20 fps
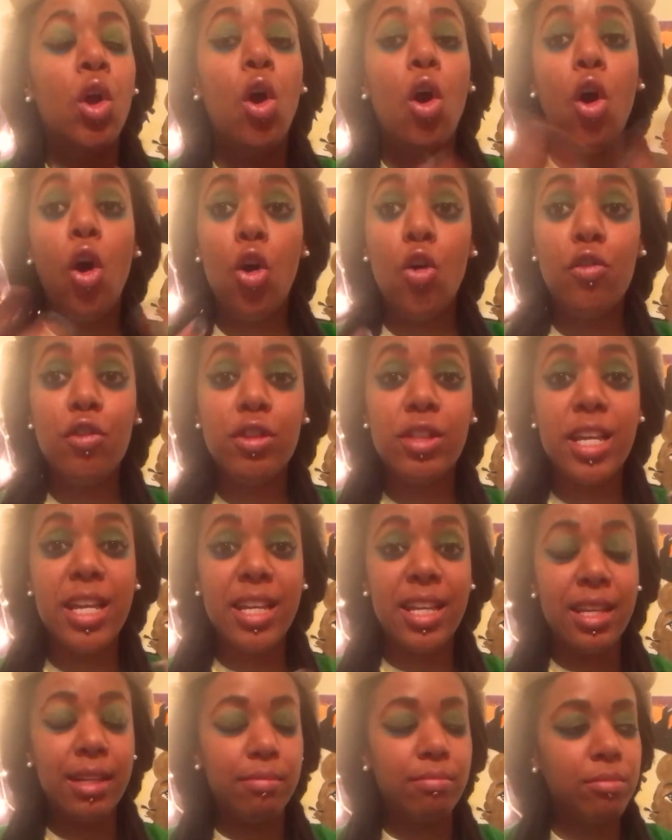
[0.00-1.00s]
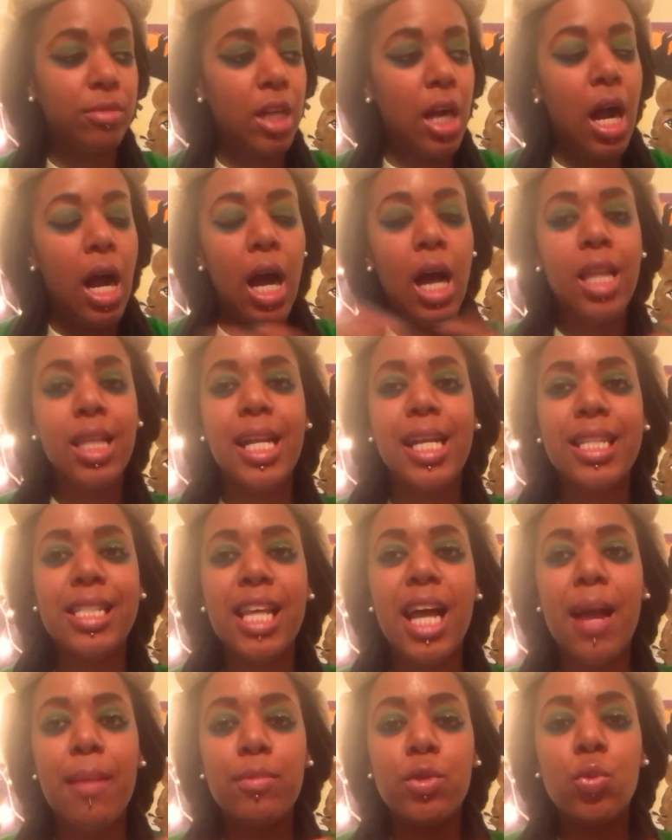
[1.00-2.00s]
Overthinking. A lot of
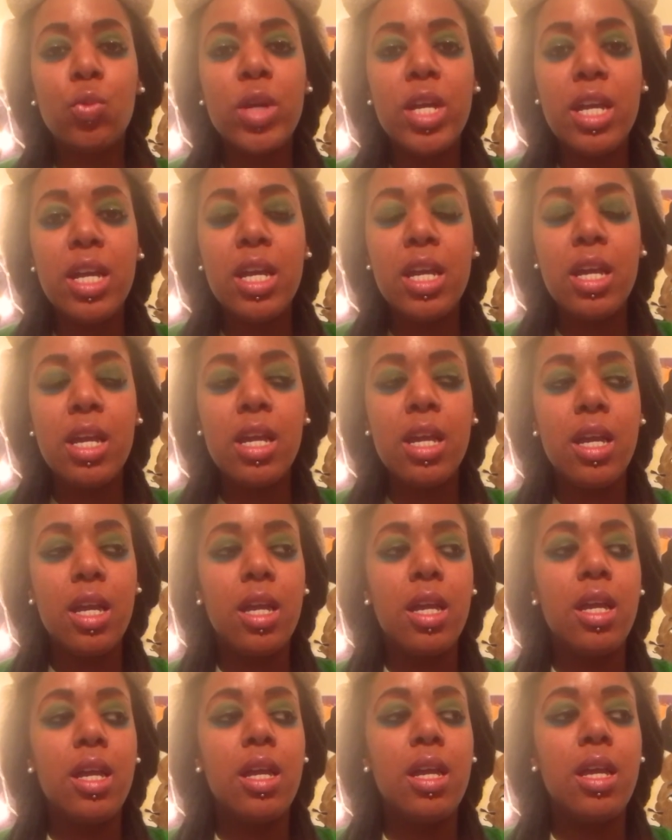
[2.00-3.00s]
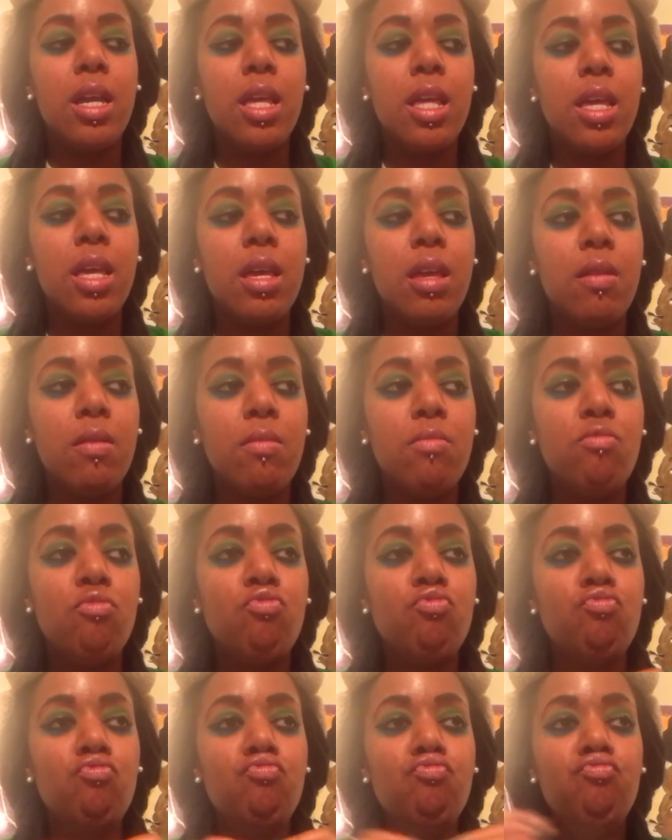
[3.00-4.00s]
times we
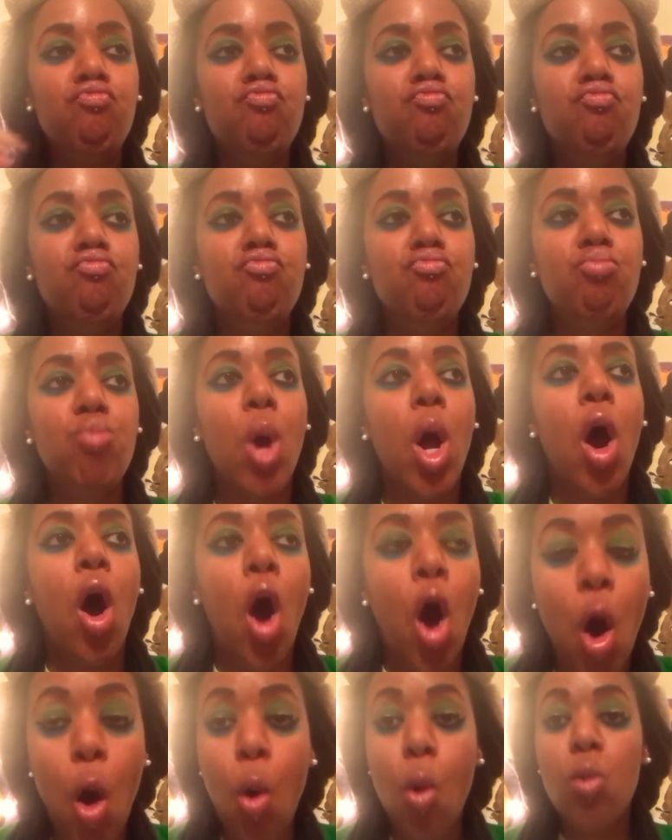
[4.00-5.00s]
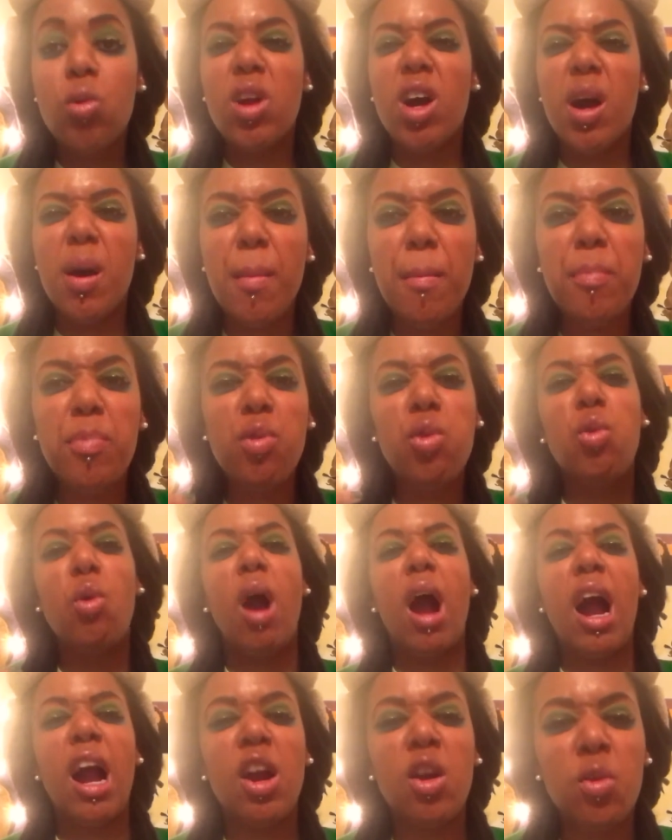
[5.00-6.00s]
hold up
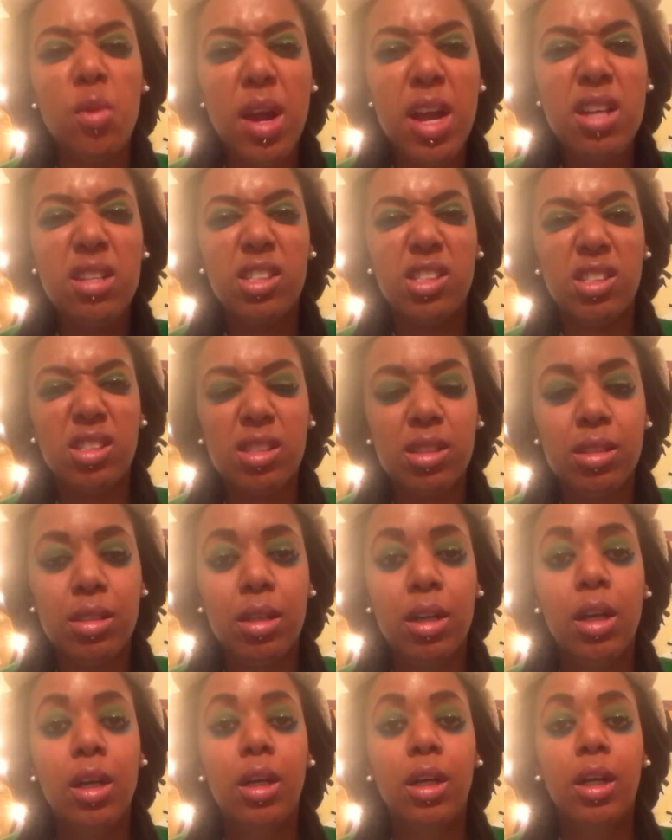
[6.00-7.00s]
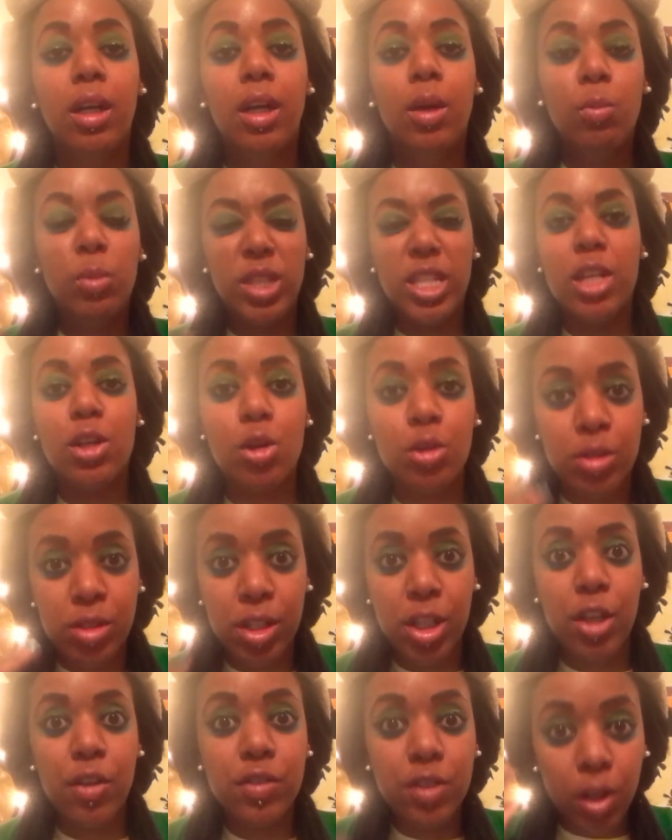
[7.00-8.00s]
progress within
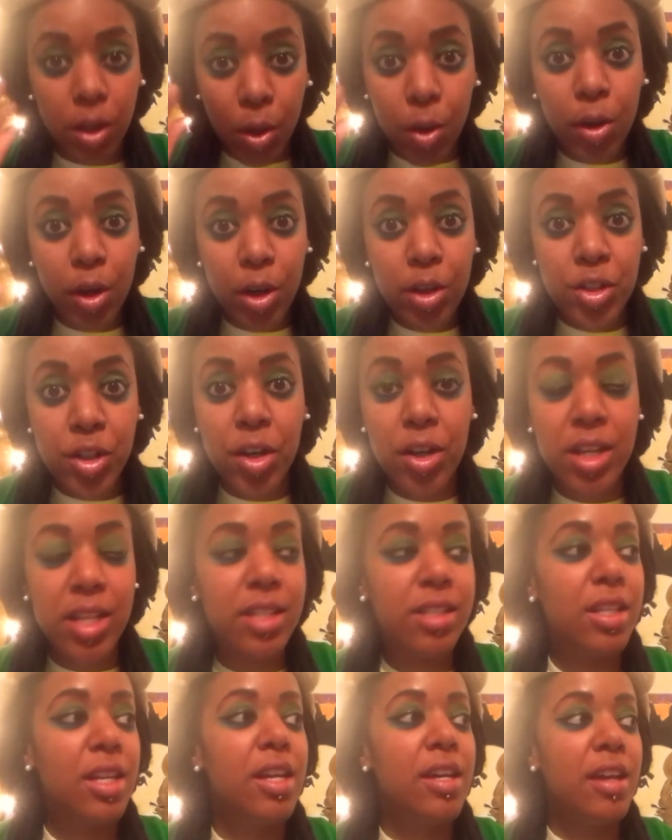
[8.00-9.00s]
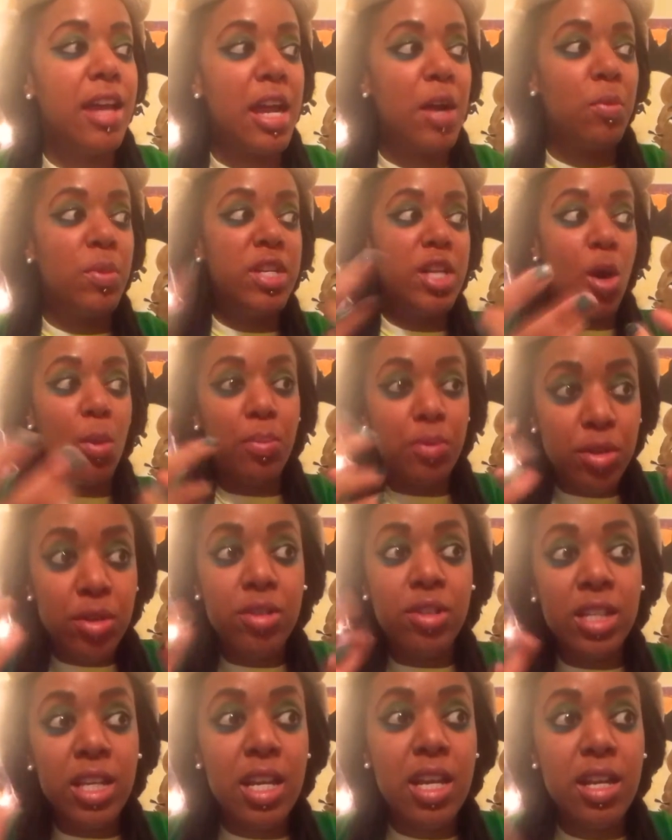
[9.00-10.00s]
ourselves along our journeys, and we don't
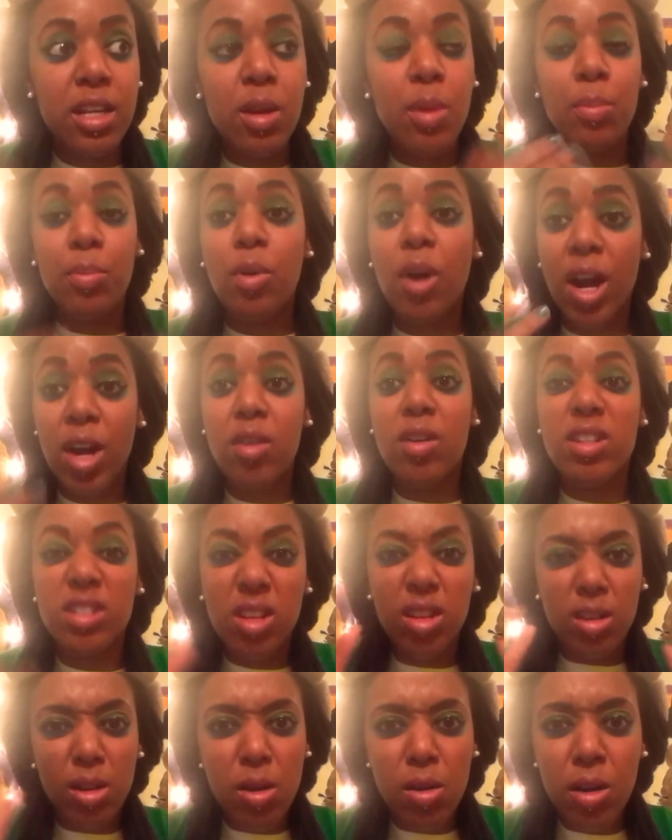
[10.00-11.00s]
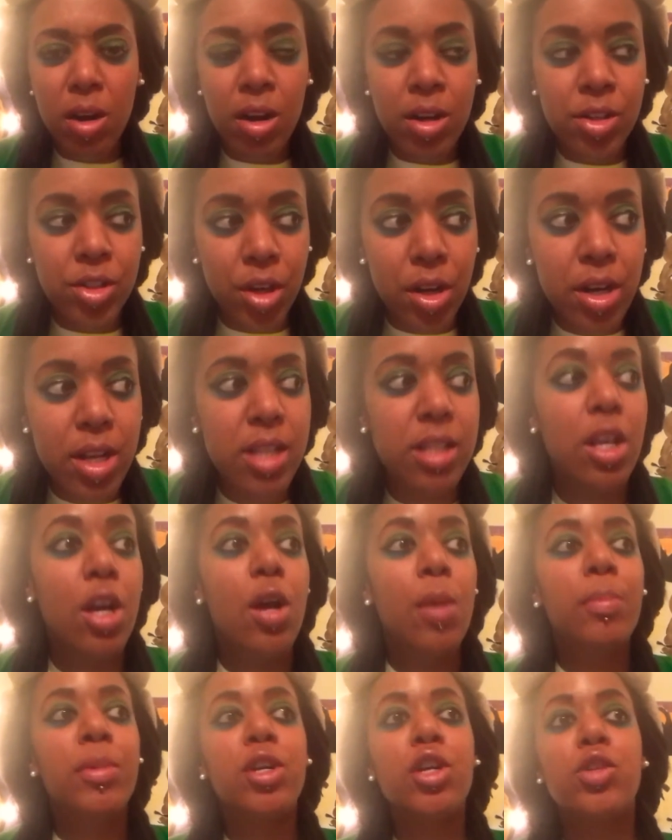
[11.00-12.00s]
proceed and progress along our journeys
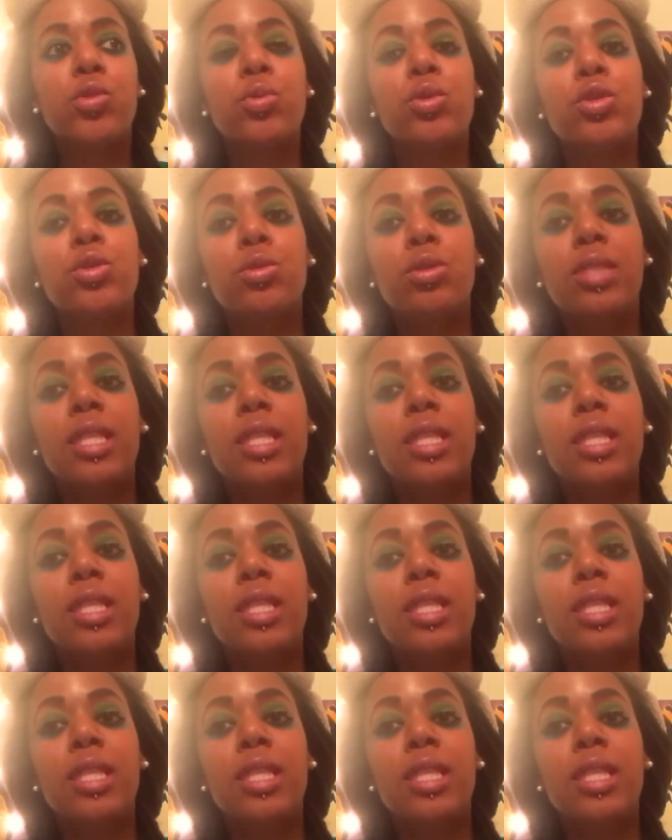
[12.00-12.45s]
because we're too